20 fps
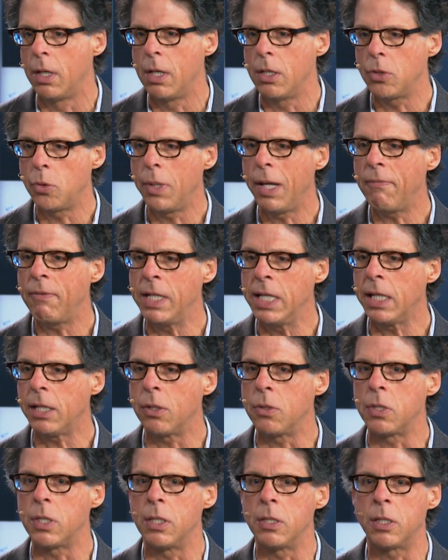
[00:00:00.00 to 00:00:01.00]
So we have an
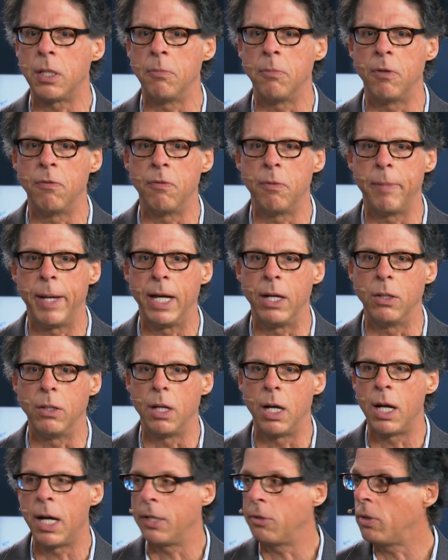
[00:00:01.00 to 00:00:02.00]
ecosystem of about
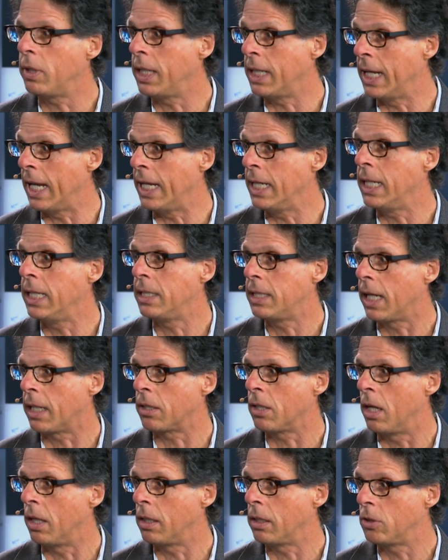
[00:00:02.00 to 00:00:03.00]
180
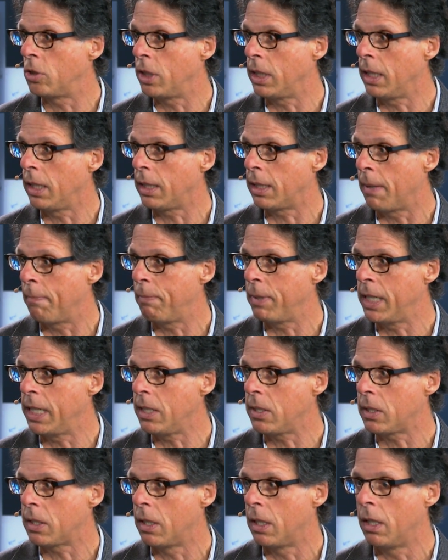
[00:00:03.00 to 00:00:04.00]
technology
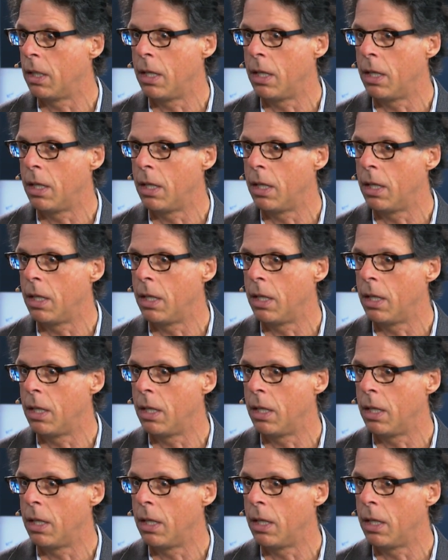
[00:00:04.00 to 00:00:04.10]
companies